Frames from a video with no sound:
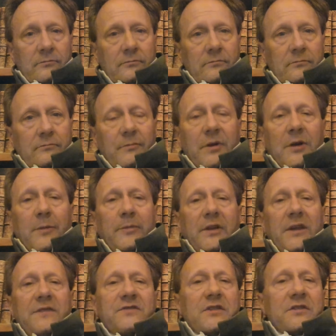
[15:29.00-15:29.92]
But a
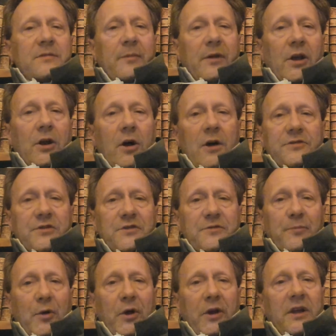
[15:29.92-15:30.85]
belief system can also
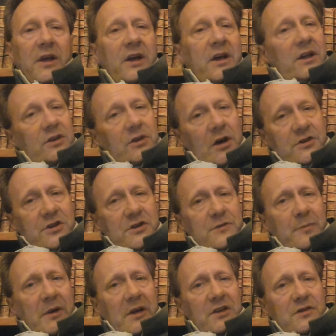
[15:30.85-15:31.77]
spread not just
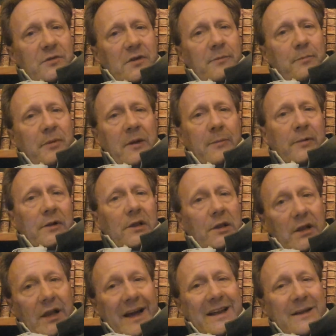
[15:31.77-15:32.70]
because people
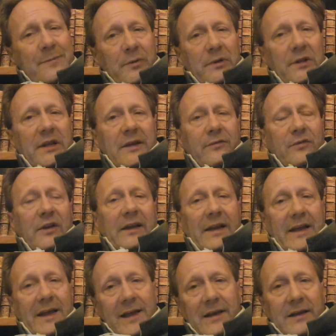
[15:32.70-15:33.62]
like believing
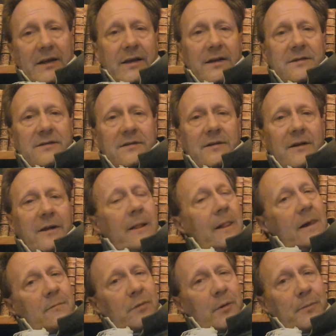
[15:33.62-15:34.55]
in it,
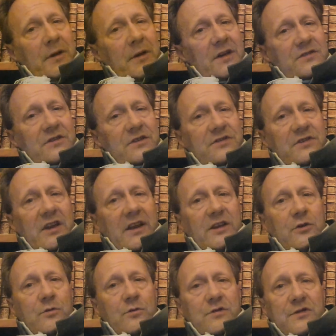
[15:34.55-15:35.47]
but because the state
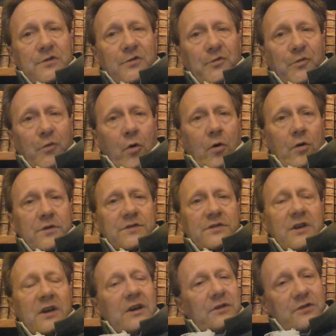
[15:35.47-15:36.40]
uses
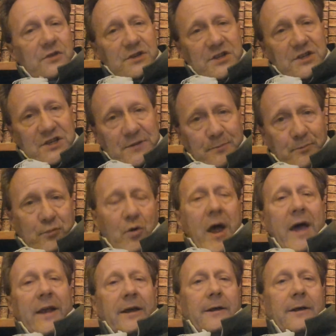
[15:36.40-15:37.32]
force to
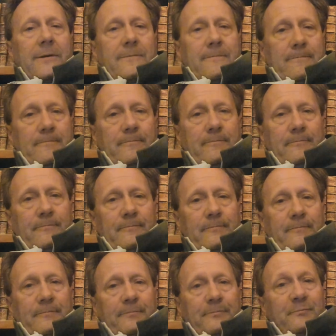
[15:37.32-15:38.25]
spread it.
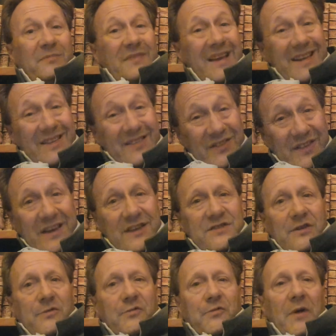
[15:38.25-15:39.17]
And this,
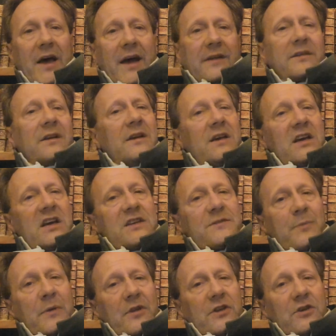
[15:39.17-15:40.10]
in fact, has
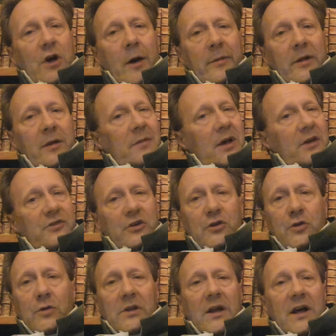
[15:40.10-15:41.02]
been the dominant method
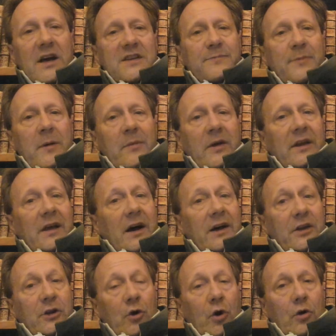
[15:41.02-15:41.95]
utilized by many
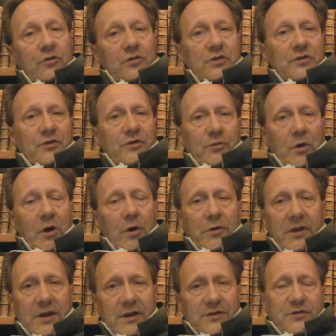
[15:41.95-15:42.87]
ideologies throughout
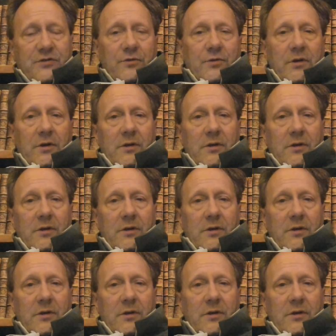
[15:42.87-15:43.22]
history.